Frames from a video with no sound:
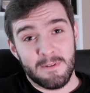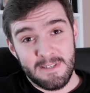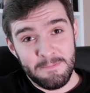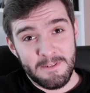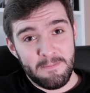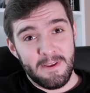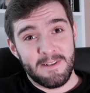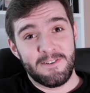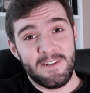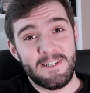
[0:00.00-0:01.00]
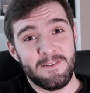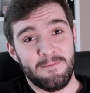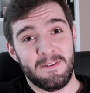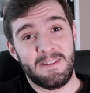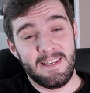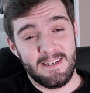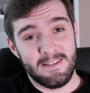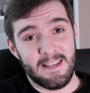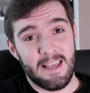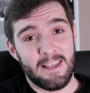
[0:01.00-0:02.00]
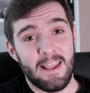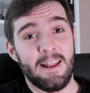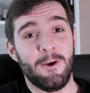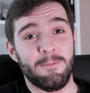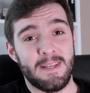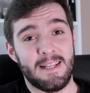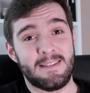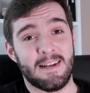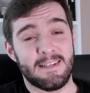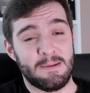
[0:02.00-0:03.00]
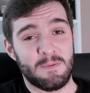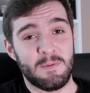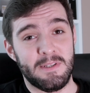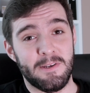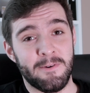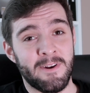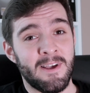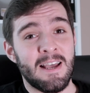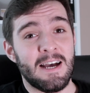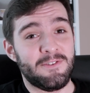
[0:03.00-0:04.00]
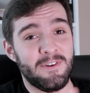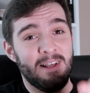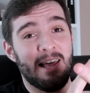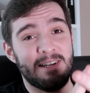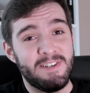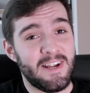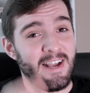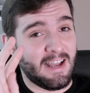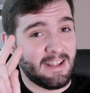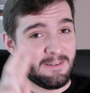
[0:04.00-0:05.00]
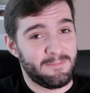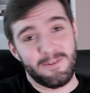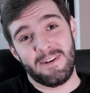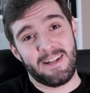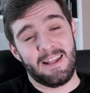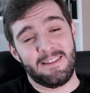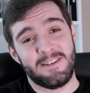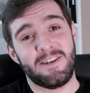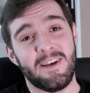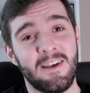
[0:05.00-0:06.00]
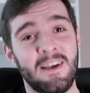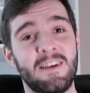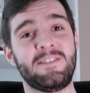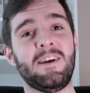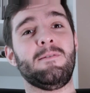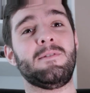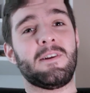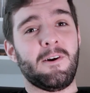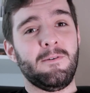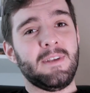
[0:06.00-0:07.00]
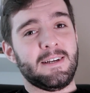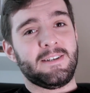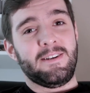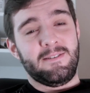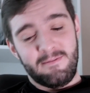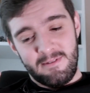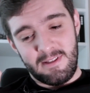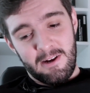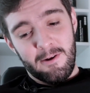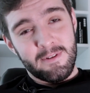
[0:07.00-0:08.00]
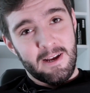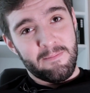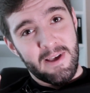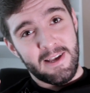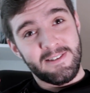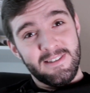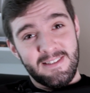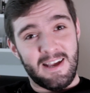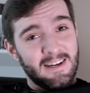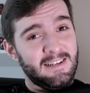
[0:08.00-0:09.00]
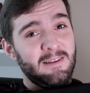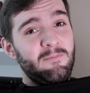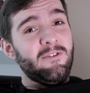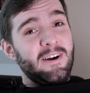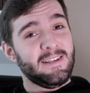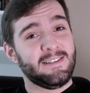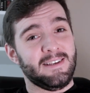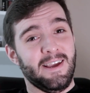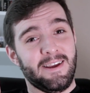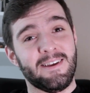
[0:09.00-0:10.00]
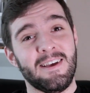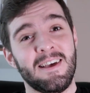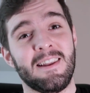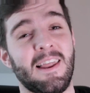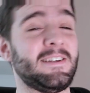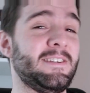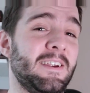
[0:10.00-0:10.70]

what seems to be a tradition with these yearly updates that I seem to be doing, I've done it last year and I'm doing it again this year. Check out the Kodak merch, it's actually pretty sick. Last